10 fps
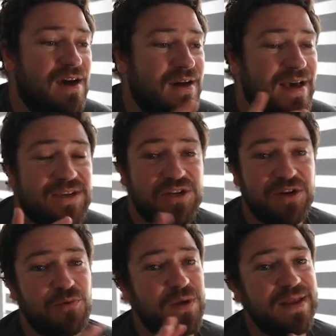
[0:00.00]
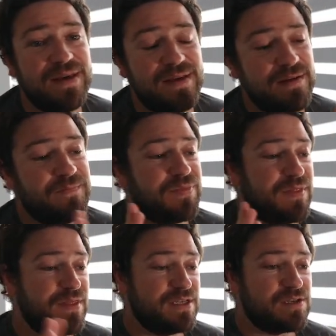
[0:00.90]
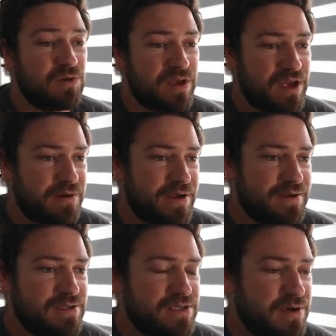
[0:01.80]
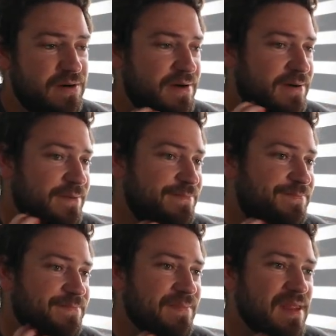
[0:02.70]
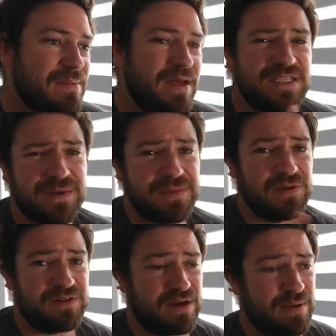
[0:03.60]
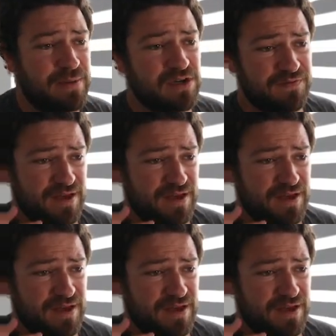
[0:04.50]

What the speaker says: I actually redid this whole area. So I'm gonna jump into a time lapse of